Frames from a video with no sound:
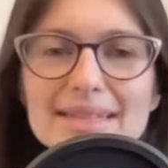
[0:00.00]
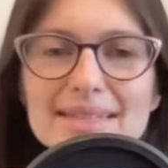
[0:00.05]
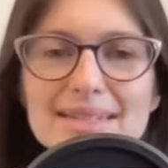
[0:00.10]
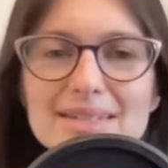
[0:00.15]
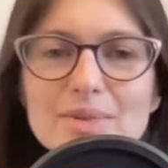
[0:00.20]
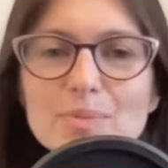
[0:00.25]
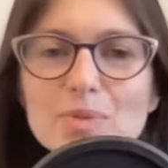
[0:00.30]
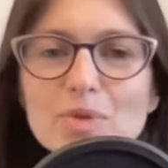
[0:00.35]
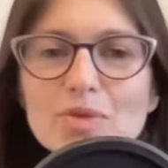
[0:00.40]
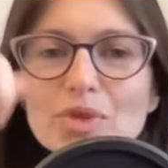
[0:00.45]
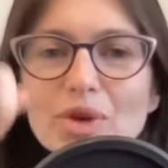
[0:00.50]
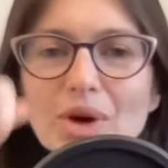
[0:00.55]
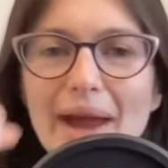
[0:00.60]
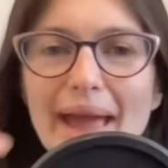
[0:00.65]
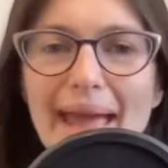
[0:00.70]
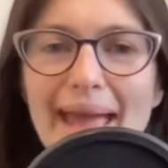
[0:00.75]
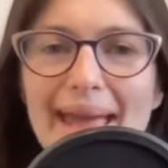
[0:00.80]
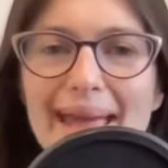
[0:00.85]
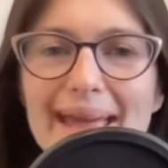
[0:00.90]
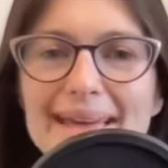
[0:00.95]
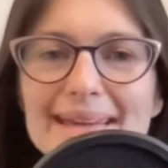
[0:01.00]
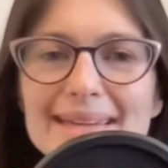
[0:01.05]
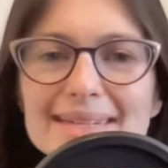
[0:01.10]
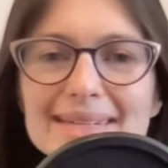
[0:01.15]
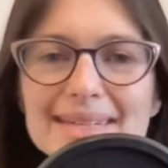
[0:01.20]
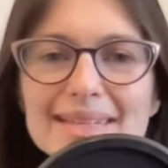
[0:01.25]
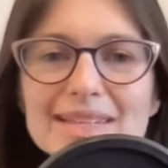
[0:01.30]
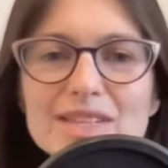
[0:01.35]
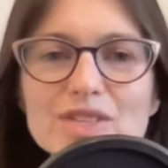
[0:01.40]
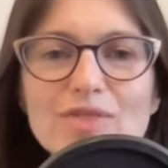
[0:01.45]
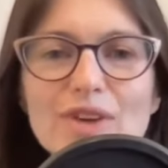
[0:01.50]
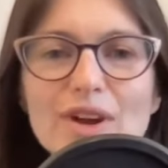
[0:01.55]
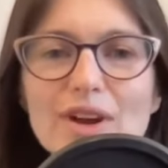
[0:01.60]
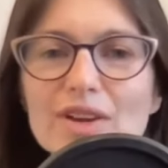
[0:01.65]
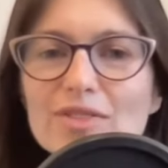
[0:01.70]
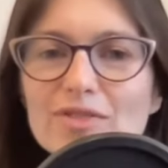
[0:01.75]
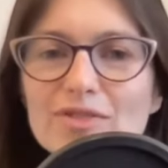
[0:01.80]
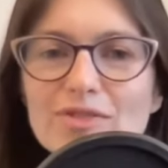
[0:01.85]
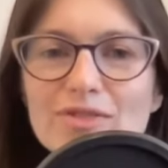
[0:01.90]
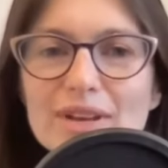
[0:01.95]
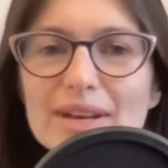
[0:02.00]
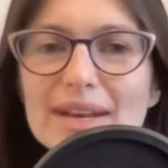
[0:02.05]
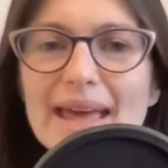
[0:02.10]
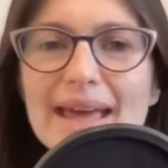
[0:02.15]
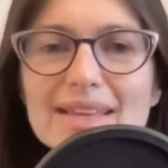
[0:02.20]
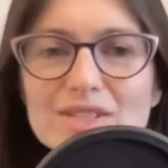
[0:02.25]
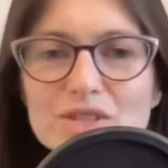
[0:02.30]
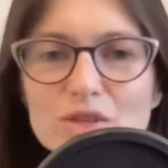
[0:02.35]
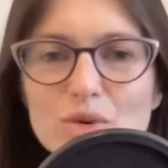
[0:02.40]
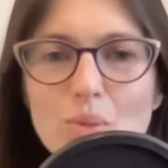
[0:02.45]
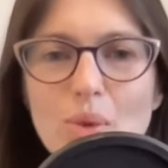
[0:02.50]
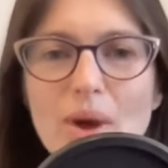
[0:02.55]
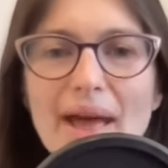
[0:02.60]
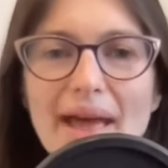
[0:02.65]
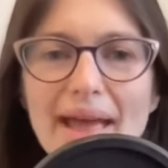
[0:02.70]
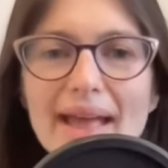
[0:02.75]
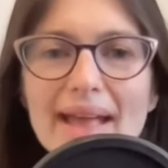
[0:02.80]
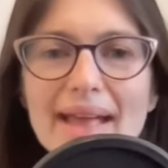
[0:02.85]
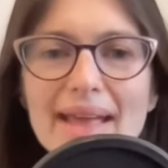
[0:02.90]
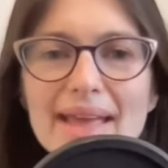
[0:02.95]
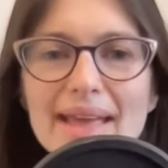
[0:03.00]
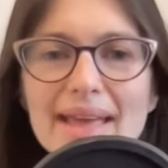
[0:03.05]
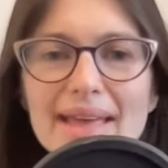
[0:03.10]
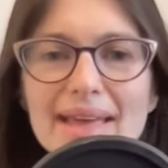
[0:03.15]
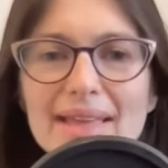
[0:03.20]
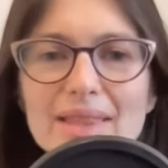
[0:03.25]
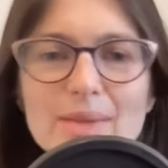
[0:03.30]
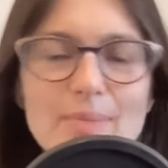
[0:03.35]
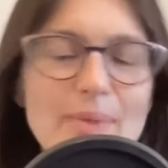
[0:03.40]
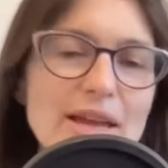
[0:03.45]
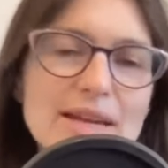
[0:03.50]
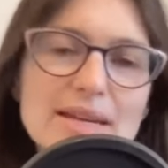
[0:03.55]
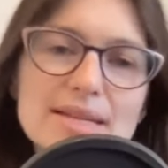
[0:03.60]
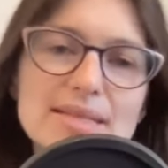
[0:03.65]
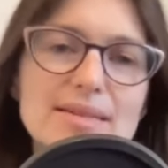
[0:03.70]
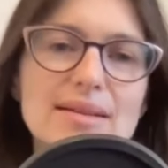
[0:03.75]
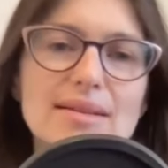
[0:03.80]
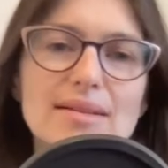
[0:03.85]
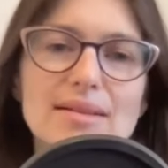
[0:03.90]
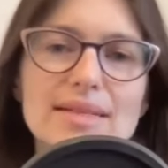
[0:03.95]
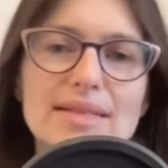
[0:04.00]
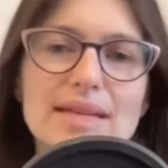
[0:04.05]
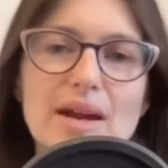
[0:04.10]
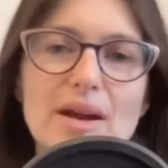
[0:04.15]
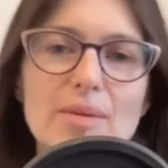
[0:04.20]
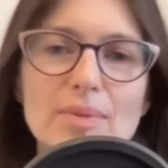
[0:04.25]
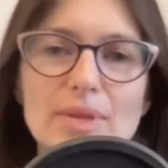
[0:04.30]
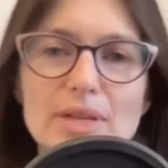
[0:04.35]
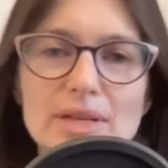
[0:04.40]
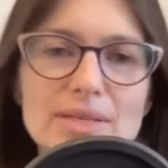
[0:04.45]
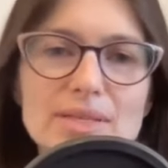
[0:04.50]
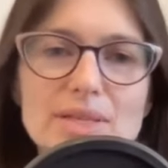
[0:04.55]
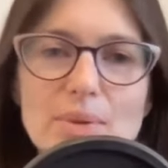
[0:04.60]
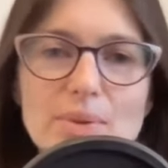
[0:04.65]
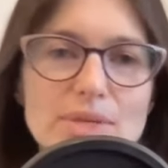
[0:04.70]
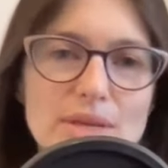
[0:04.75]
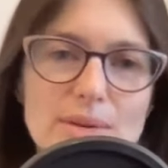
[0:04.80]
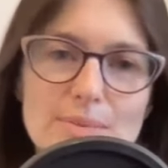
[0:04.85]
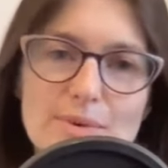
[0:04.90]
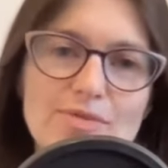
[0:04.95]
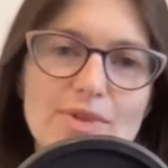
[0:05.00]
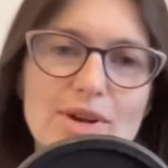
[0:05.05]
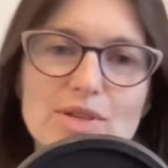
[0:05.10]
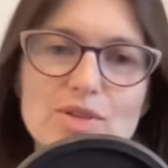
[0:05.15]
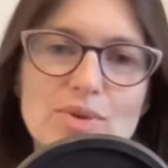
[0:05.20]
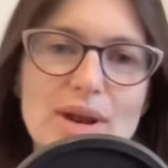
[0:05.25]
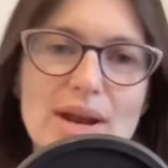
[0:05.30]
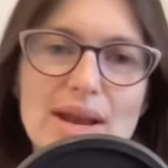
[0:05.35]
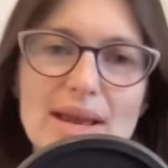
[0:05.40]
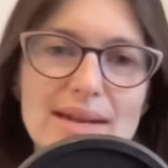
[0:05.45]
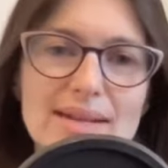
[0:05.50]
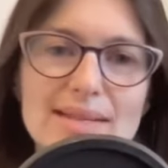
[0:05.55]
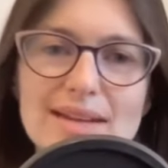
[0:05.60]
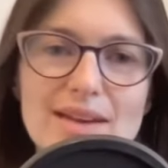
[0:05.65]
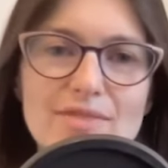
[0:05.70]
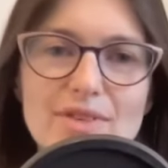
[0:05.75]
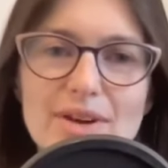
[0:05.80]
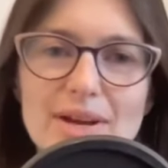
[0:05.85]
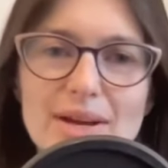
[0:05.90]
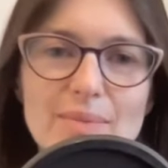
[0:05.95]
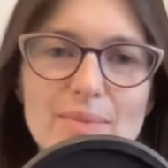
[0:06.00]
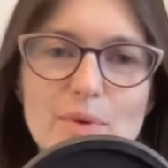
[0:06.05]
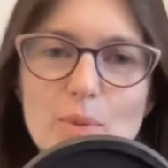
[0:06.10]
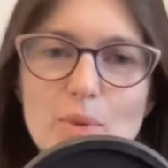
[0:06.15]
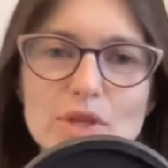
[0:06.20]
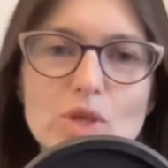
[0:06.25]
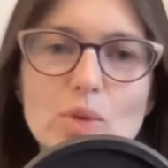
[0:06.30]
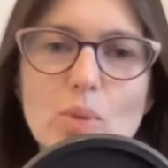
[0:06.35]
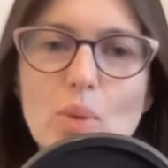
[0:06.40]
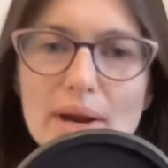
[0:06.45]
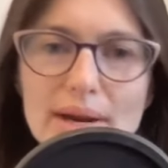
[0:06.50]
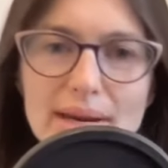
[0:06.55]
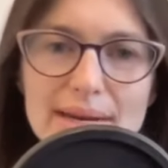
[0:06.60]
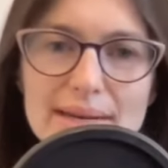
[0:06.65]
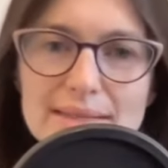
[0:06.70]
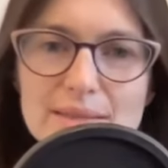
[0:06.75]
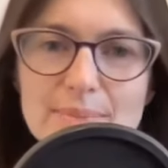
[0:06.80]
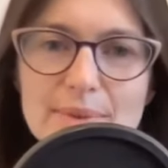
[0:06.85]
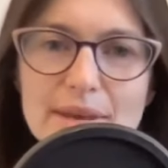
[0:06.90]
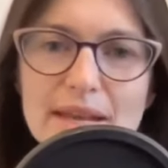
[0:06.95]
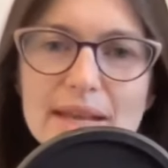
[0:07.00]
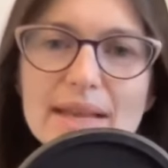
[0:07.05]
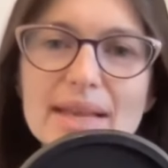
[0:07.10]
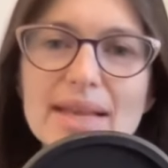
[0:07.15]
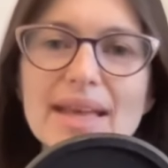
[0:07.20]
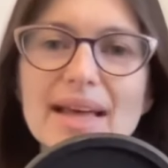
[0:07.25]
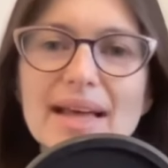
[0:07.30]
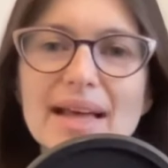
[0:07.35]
to move your hand in this very finessed way the painting's going to look terrible and it's always going to be frustrating and it's never going to be what you wanted it to be